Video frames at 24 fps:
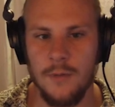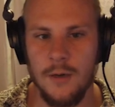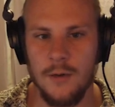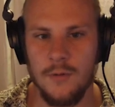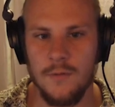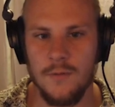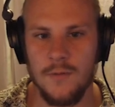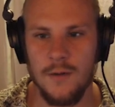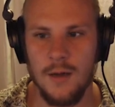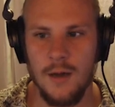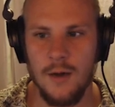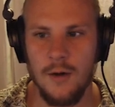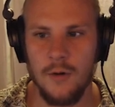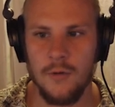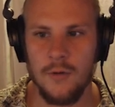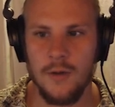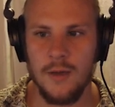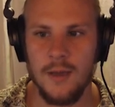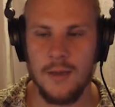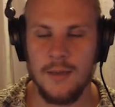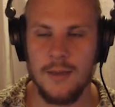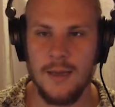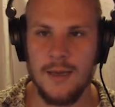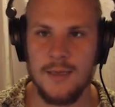about how you
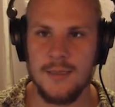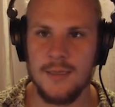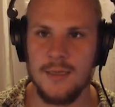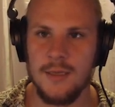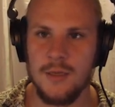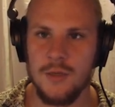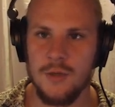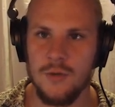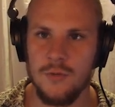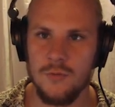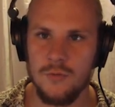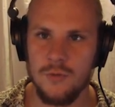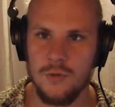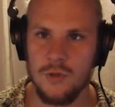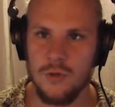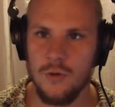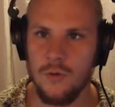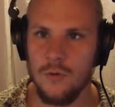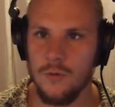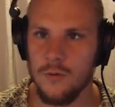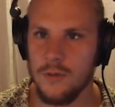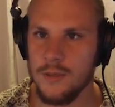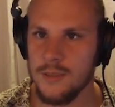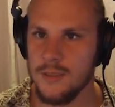can actually use
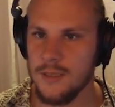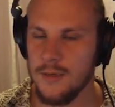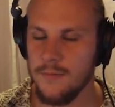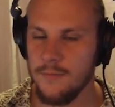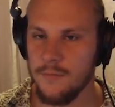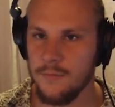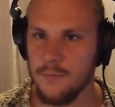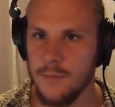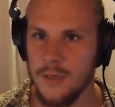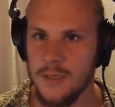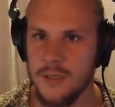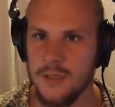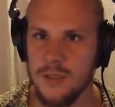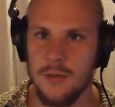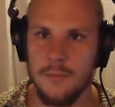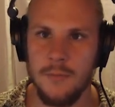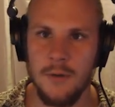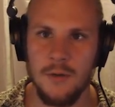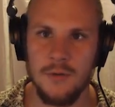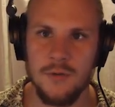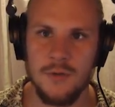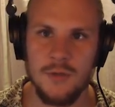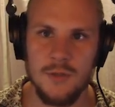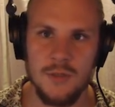all this information
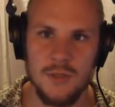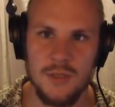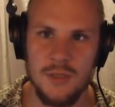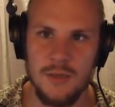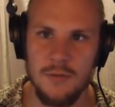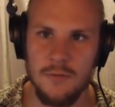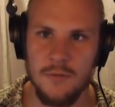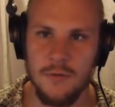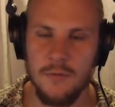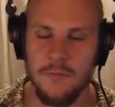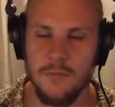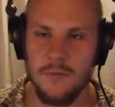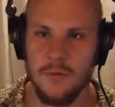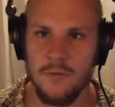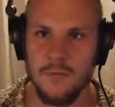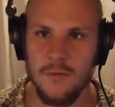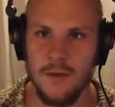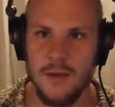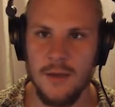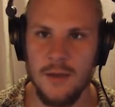about the stereo field